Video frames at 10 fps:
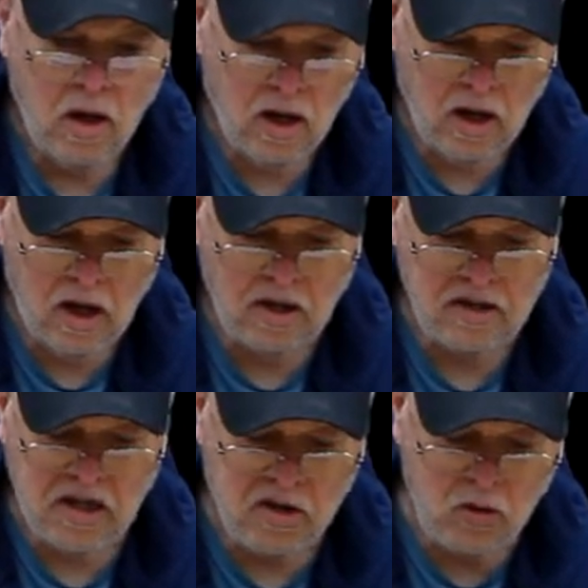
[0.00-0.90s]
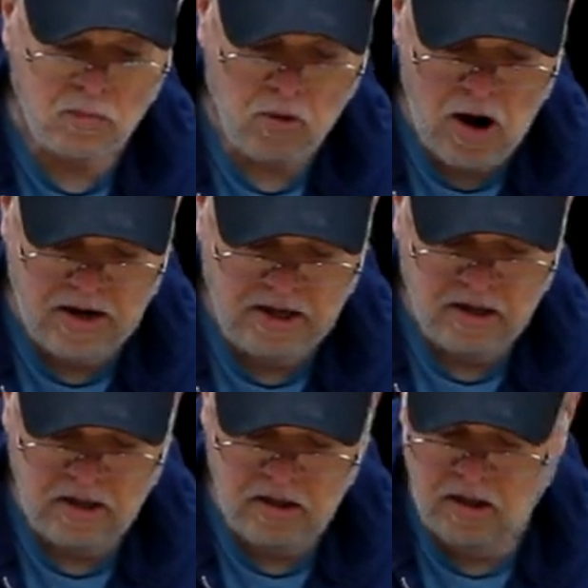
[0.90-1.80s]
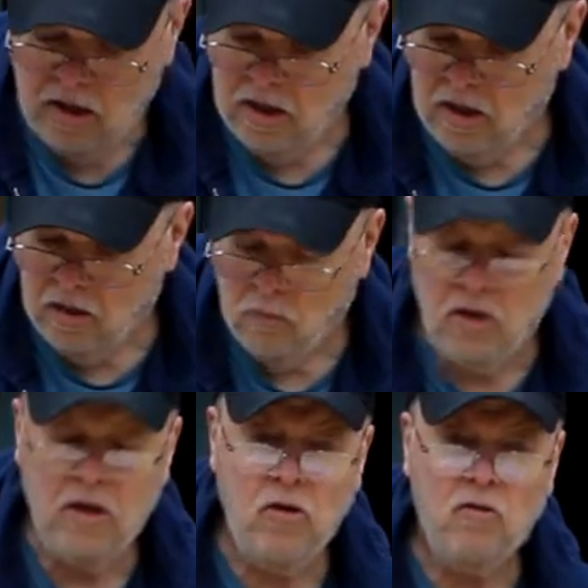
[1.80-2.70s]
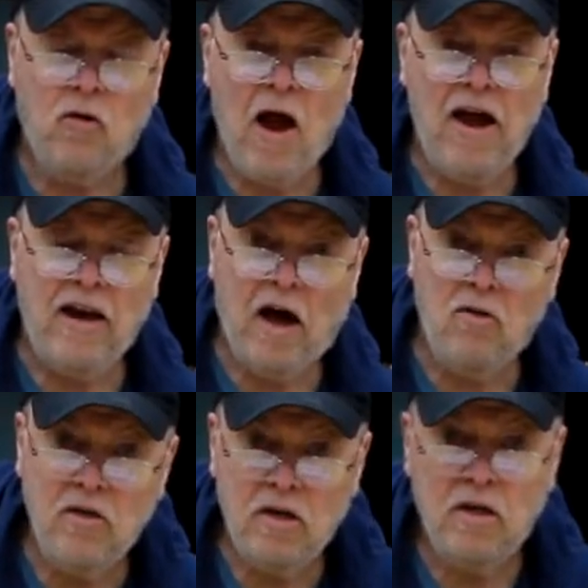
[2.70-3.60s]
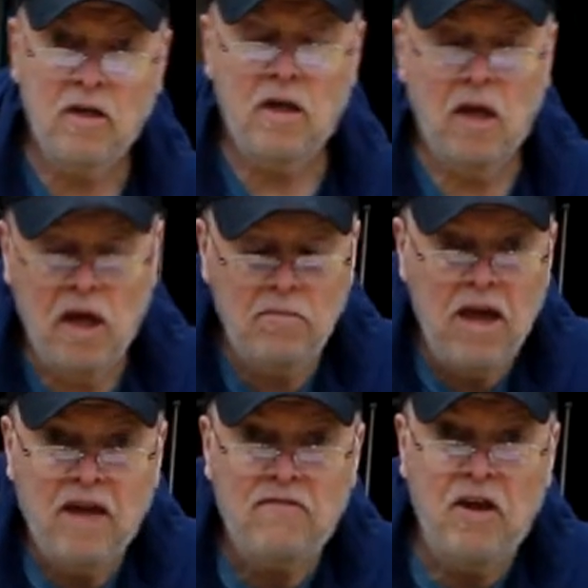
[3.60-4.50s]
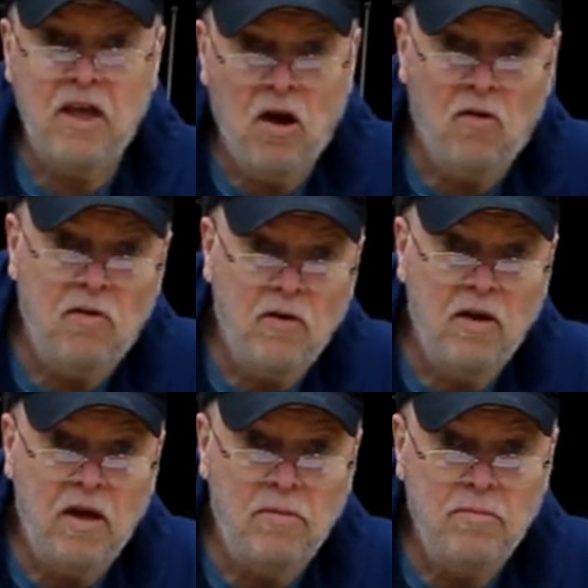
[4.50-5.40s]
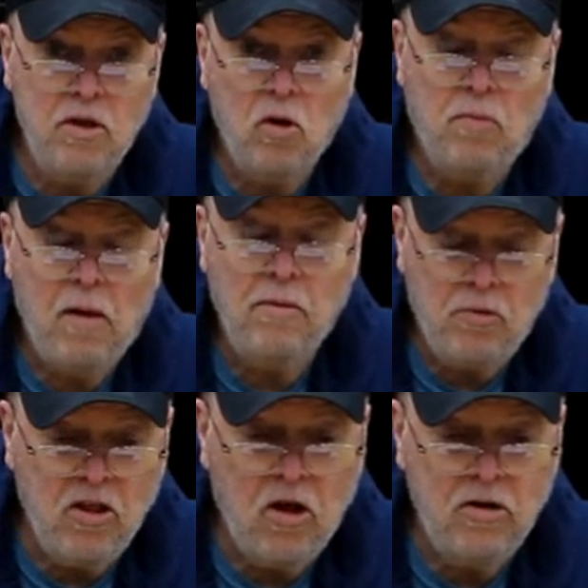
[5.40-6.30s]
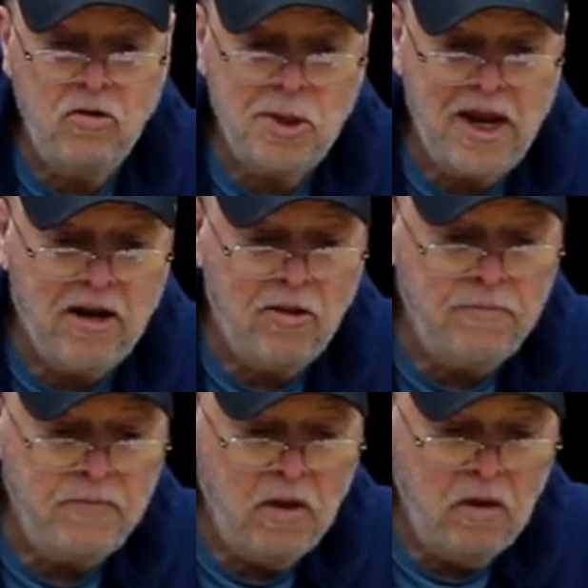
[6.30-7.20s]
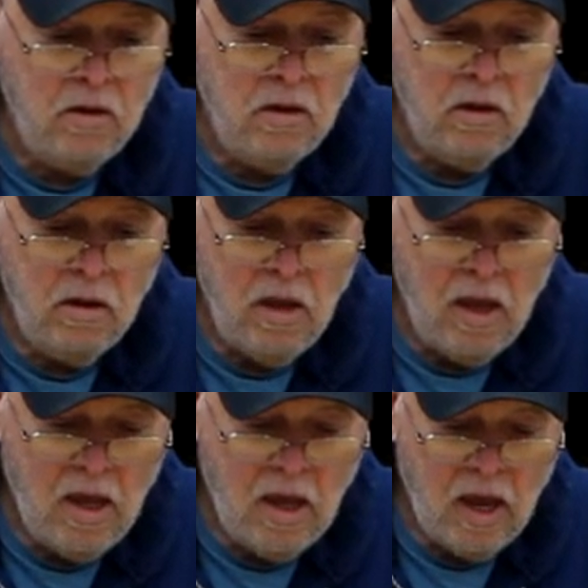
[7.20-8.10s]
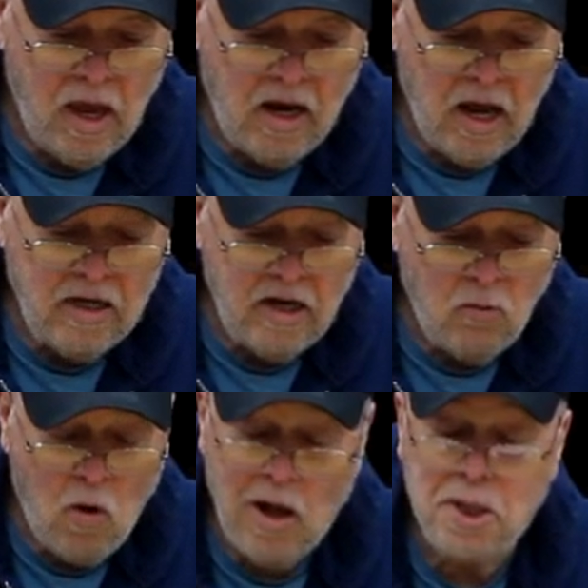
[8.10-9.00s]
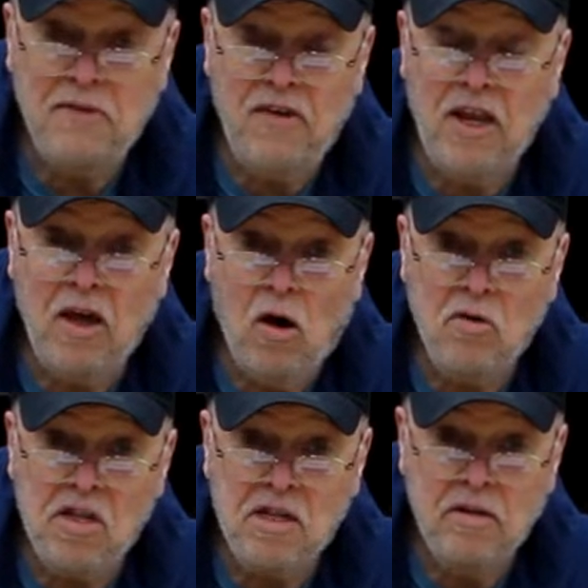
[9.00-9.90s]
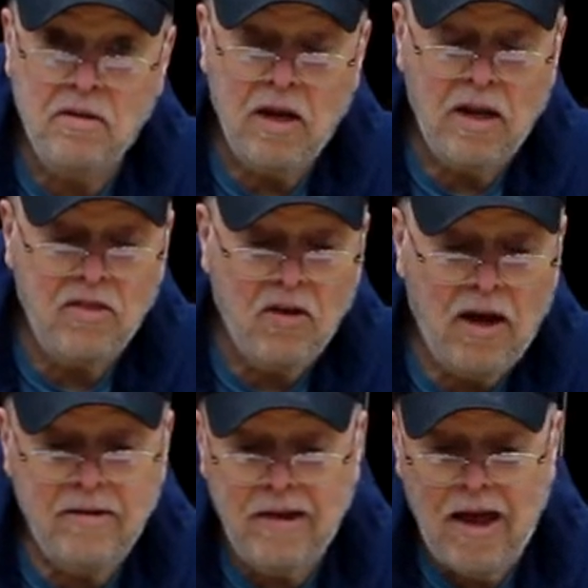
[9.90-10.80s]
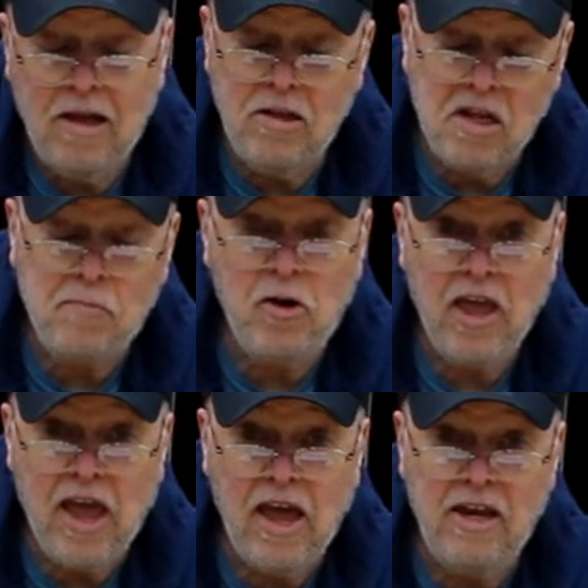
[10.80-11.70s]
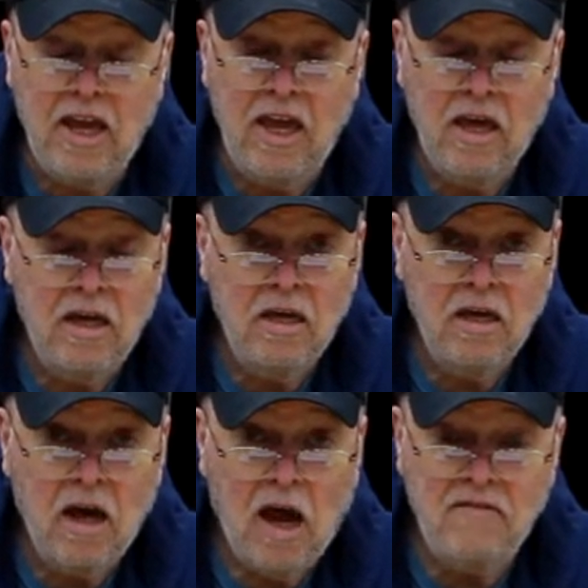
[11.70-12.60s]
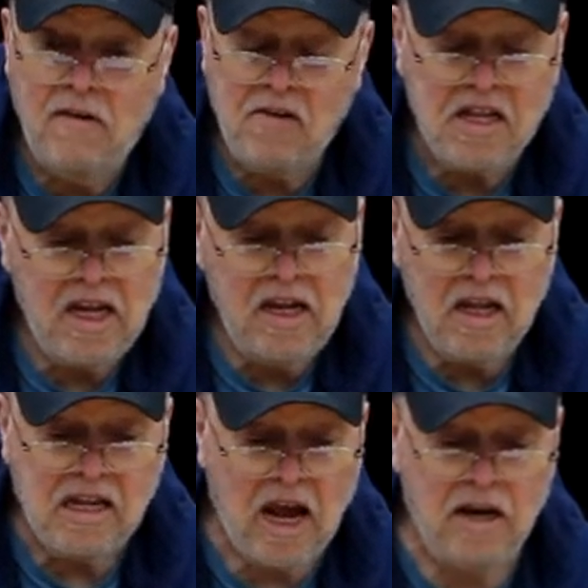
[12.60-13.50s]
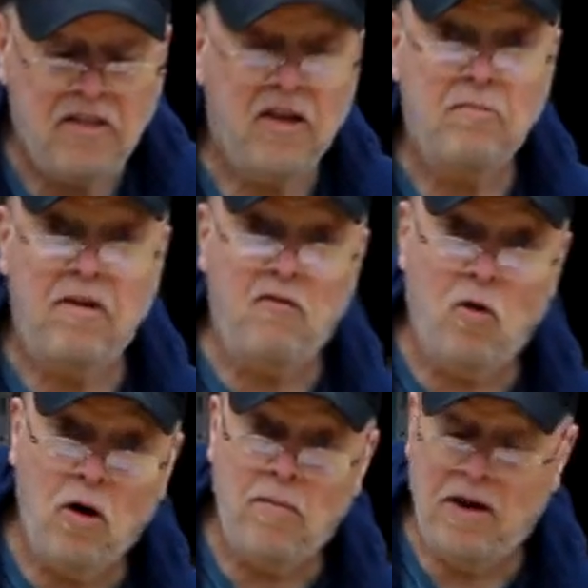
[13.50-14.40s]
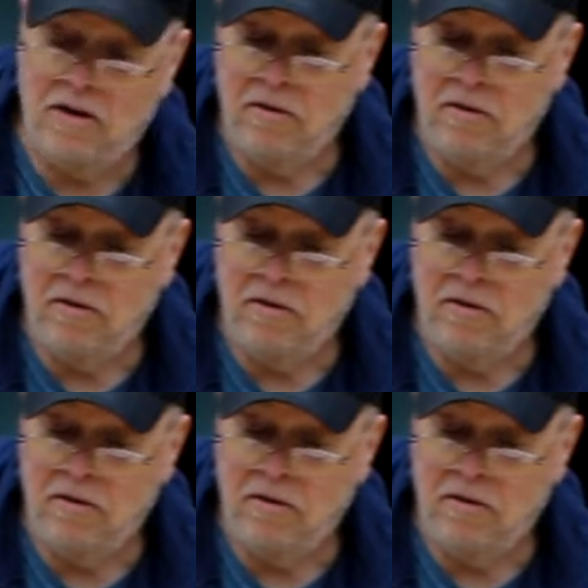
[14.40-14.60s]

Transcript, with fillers: uh, this new product, would you try it out and make a video and, you know, put it on your channel? And I did watch the videos. And I thought, yeah, it looks pretty handy. I've never seen this kind of thing before, but